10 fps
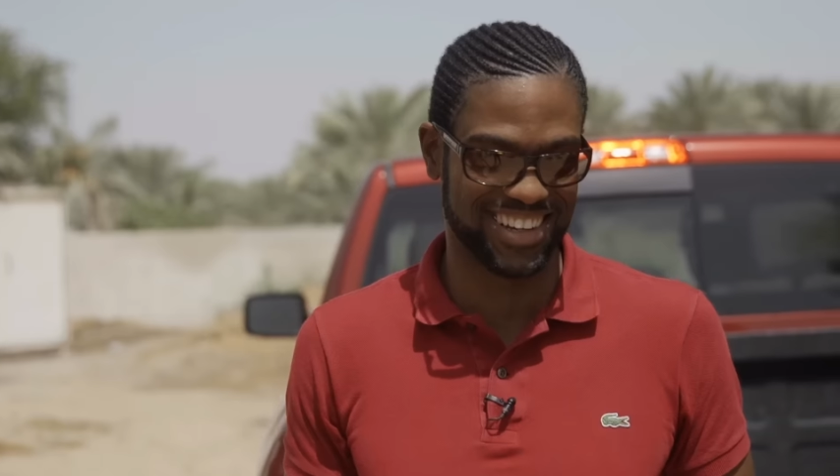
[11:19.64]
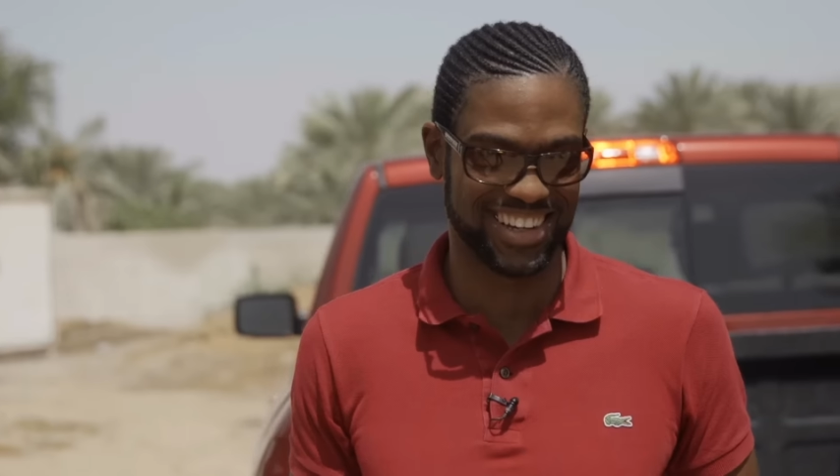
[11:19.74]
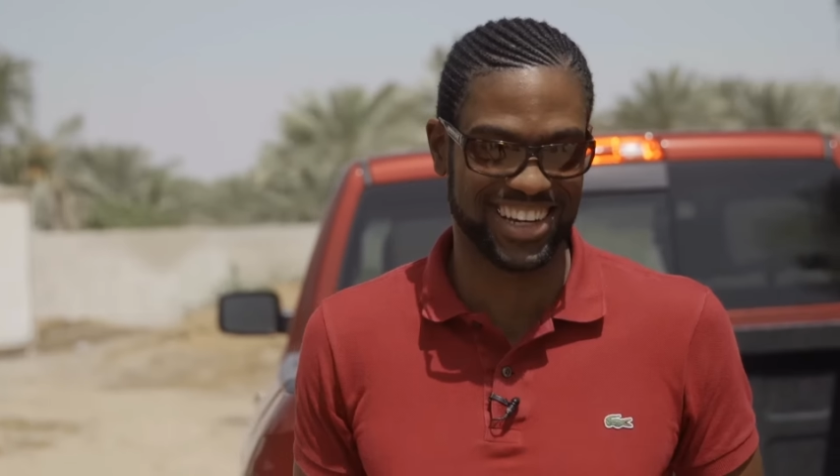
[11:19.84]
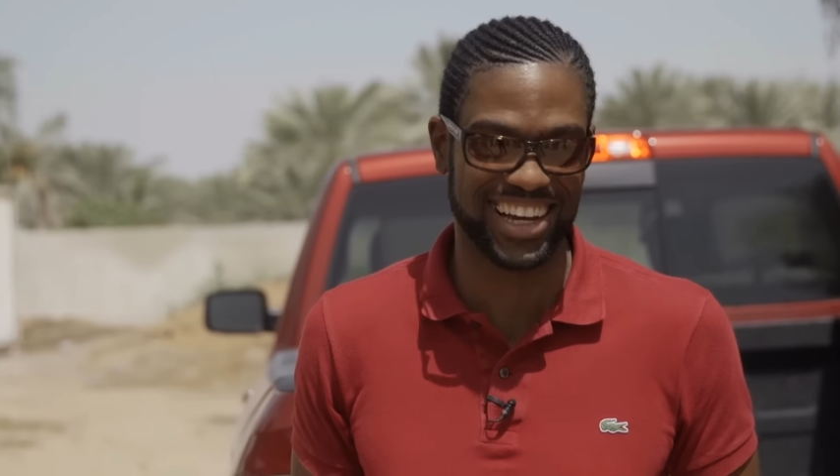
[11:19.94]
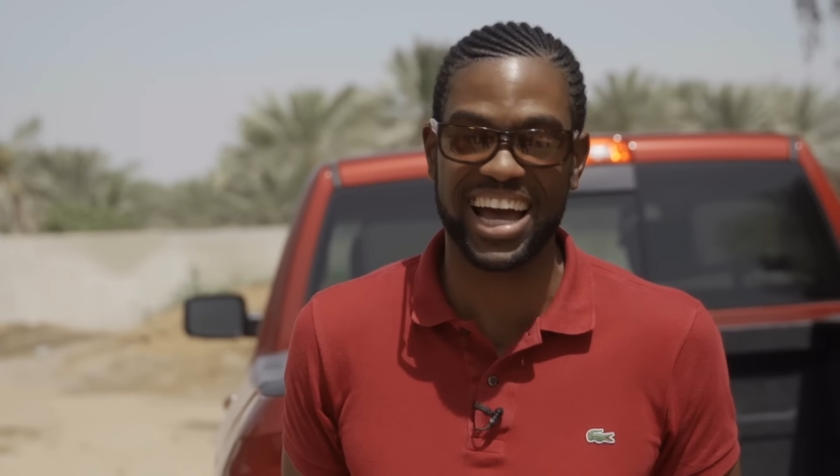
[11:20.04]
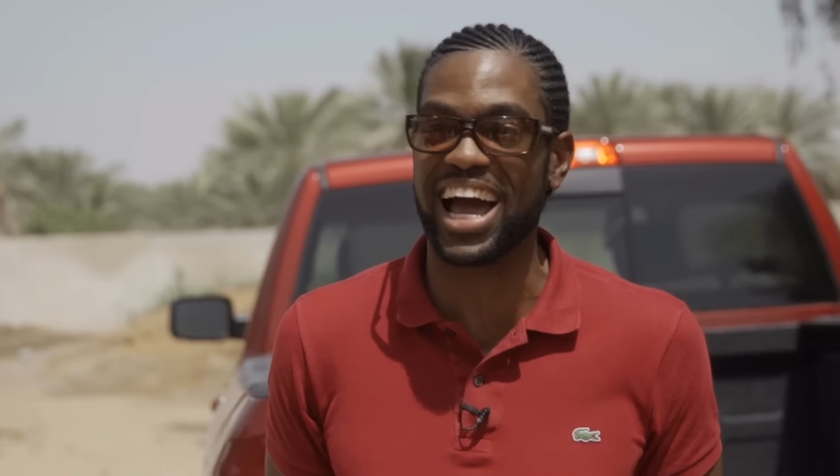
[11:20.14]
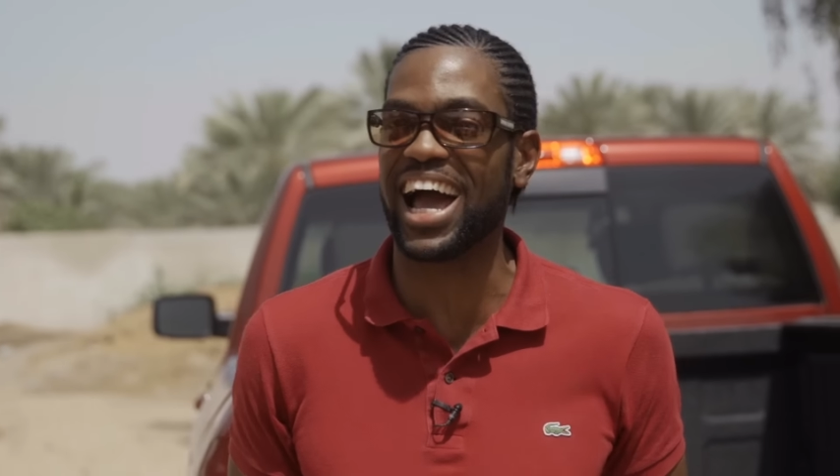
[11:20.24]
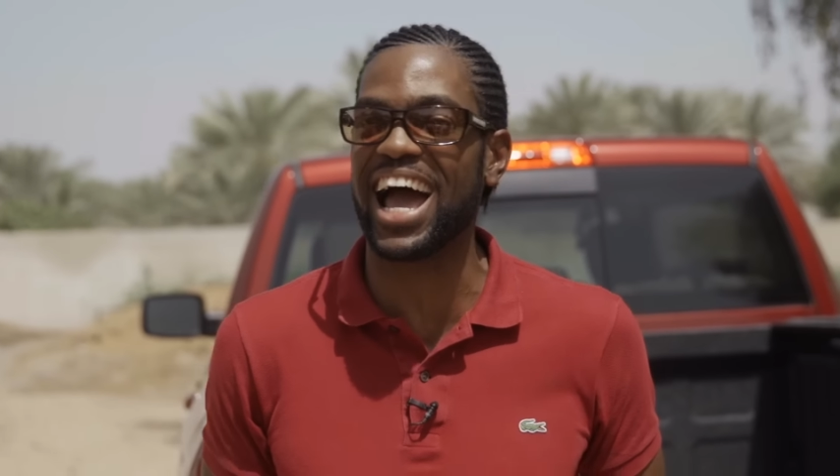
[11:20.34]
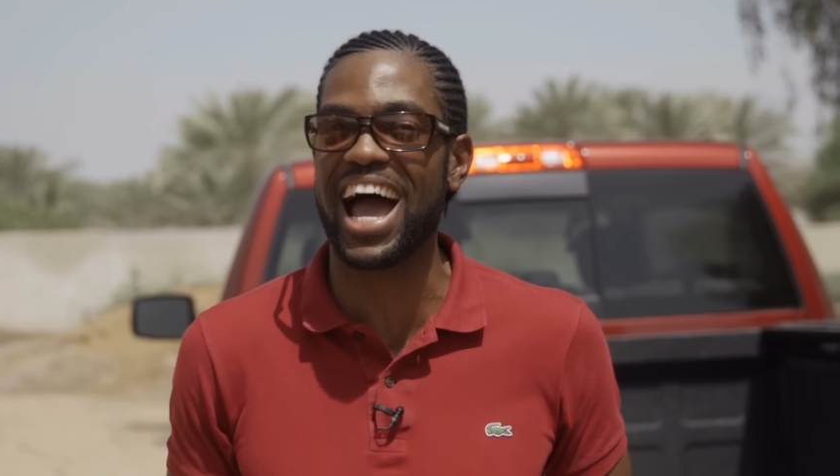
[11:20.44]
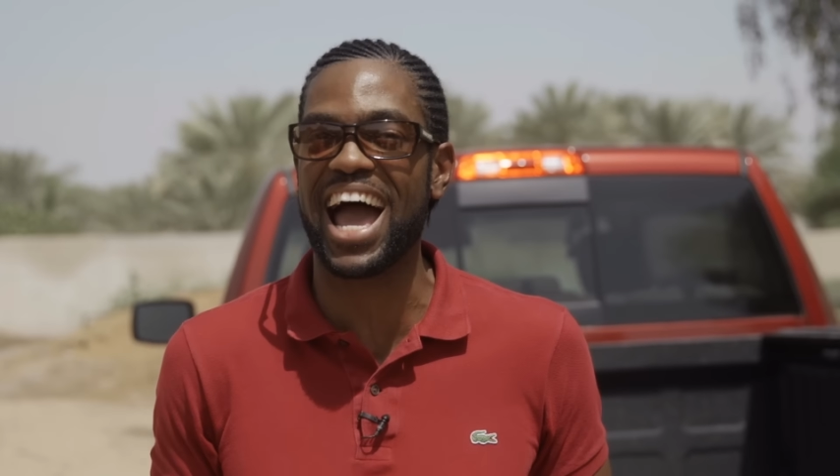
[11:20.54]
the last way,
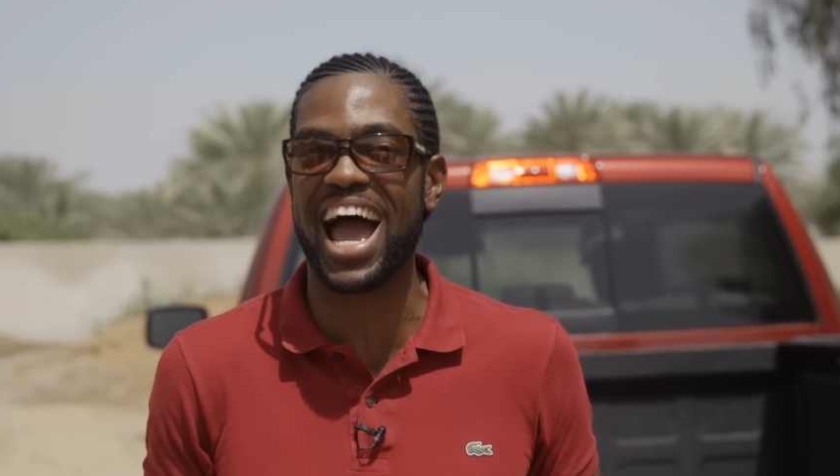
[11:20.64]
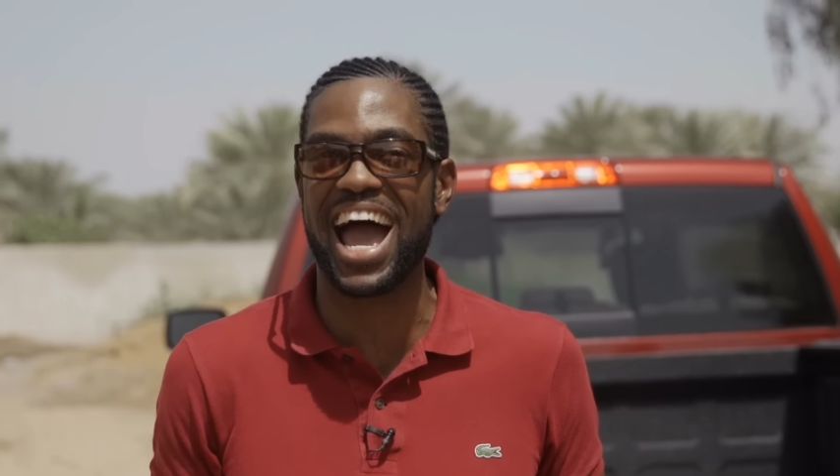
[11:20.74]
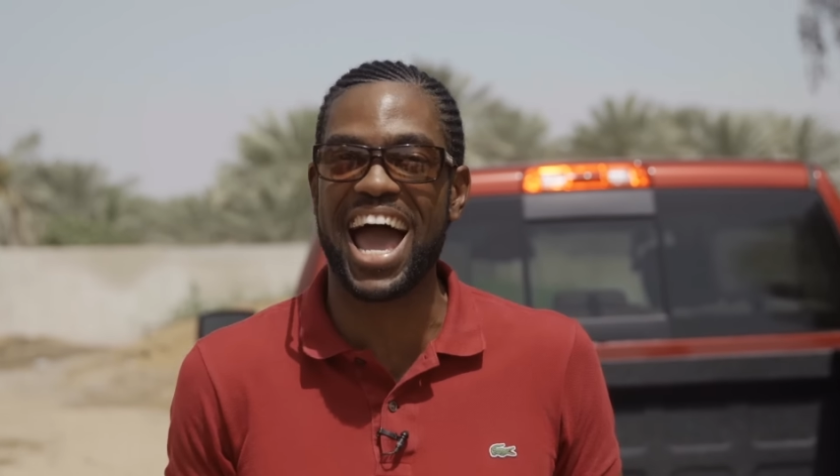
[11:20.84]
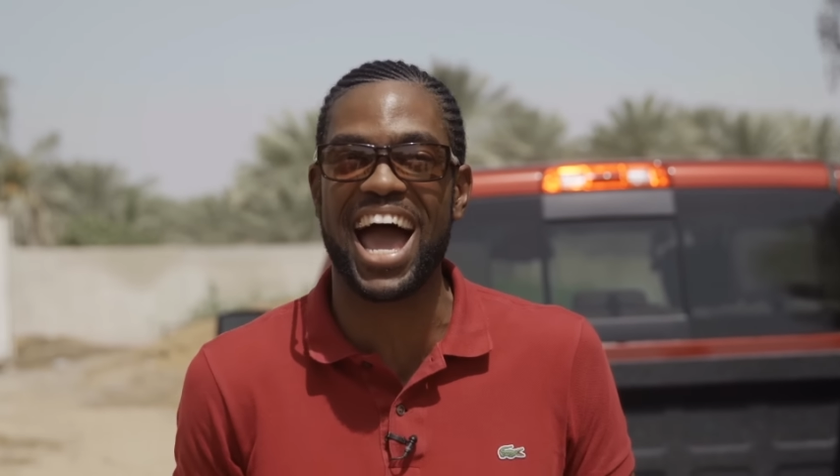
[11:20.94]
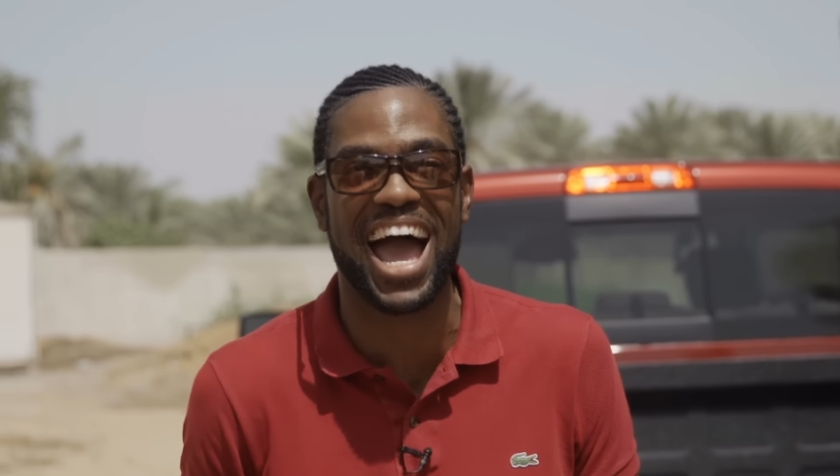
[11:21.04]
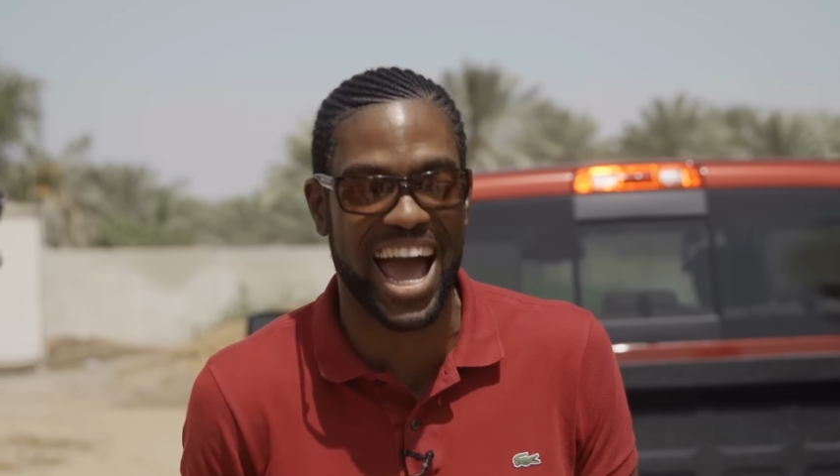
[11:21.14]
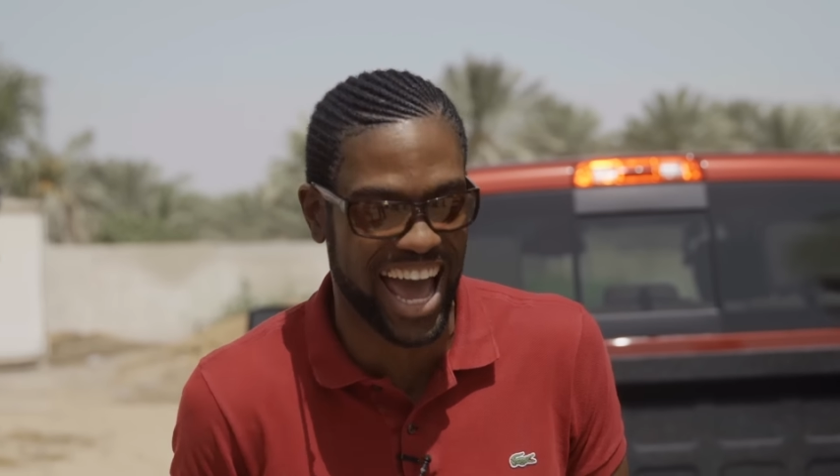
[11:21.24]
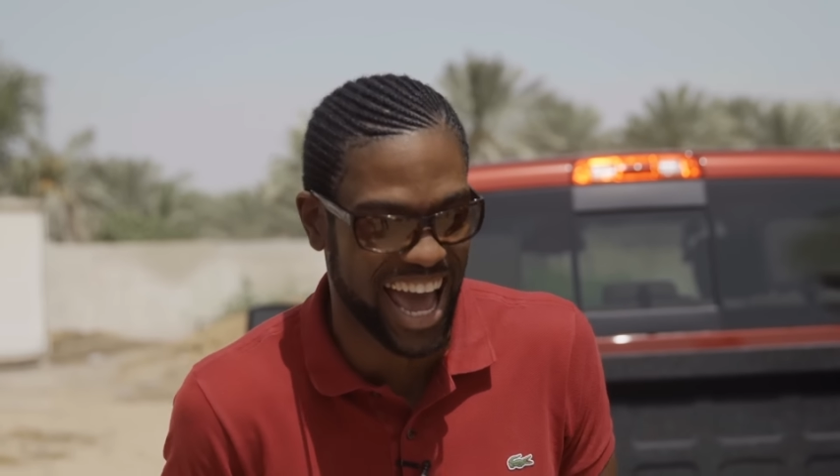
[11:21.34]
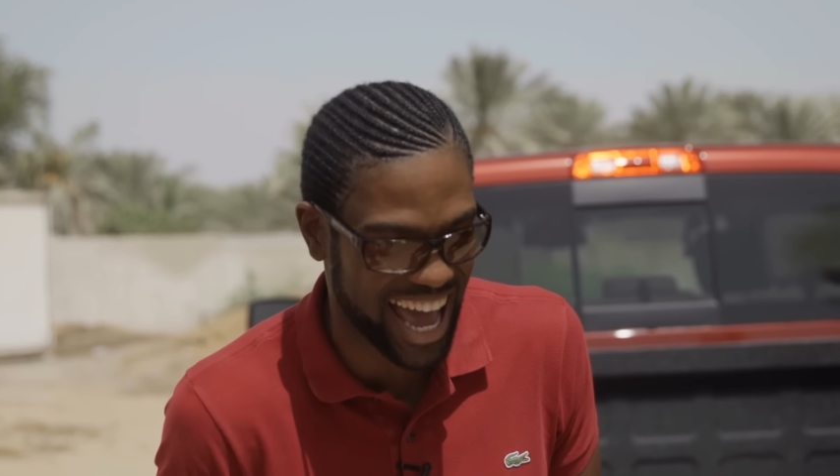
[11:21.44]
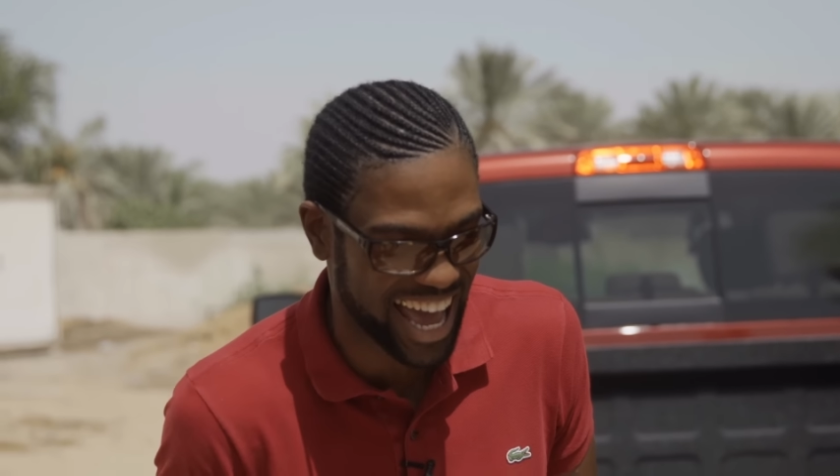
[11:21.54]
whatever yeah. you're
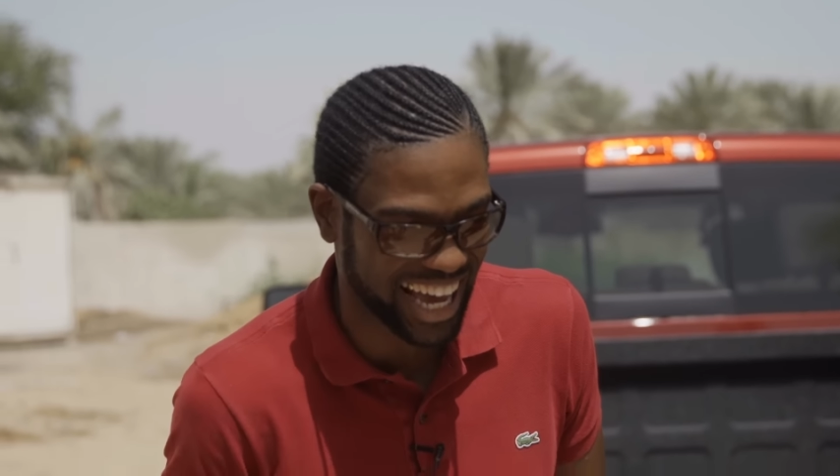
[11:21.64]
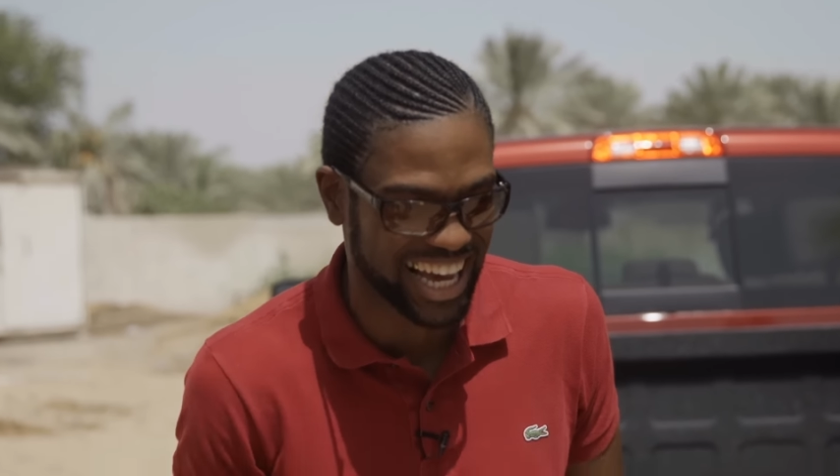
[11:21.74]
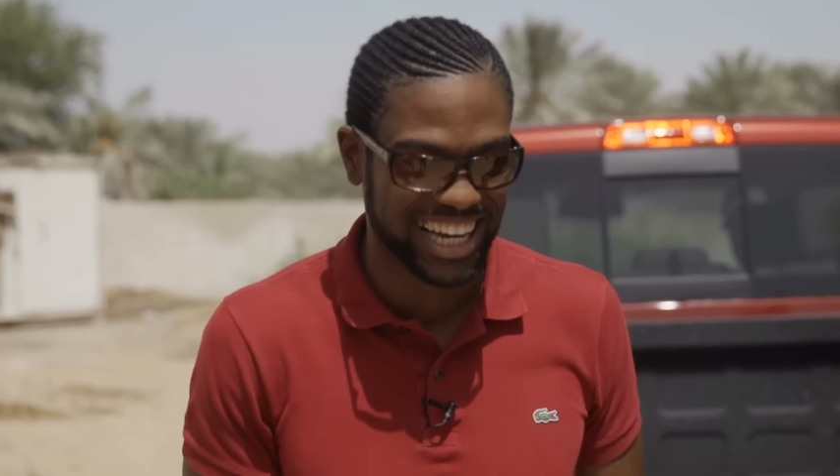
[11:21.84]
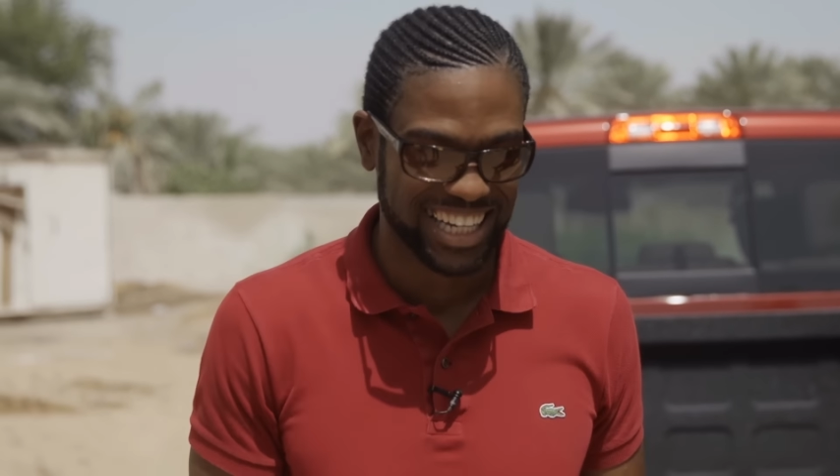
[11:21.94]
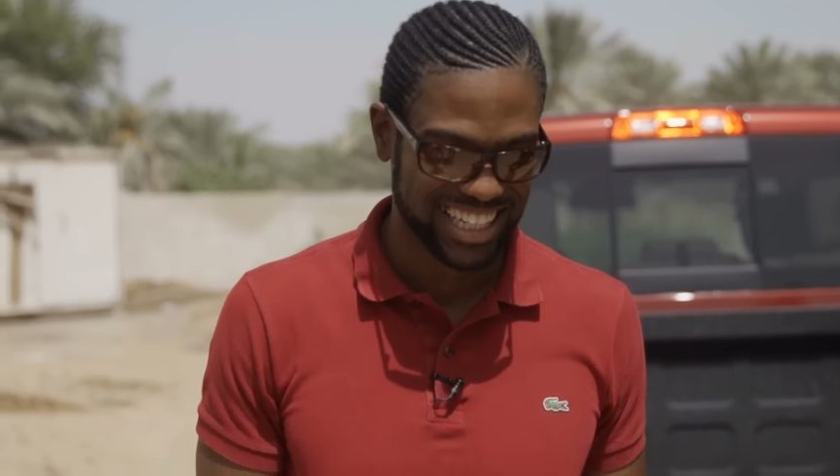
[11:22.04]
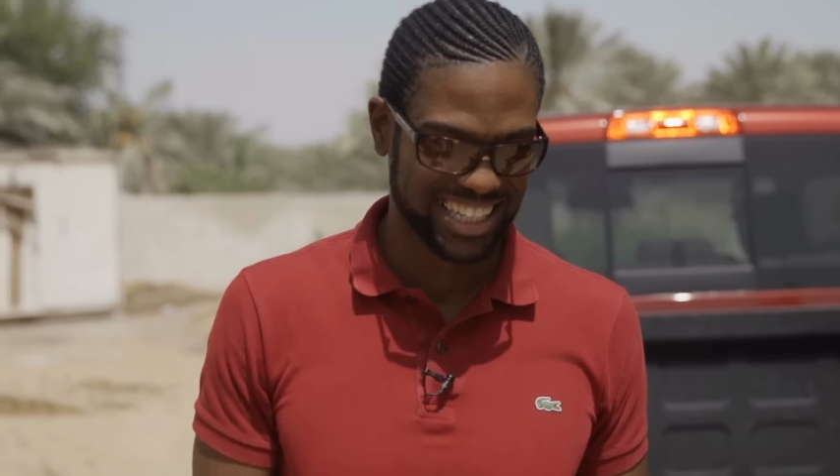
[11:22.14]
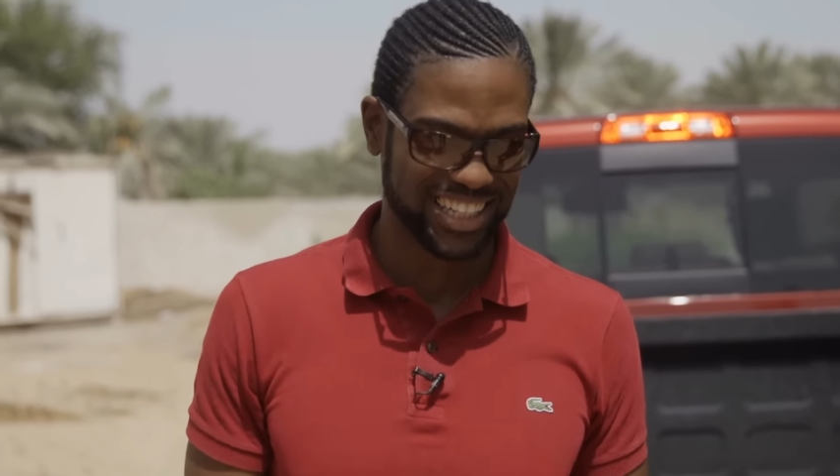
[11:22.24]
doing. Okay?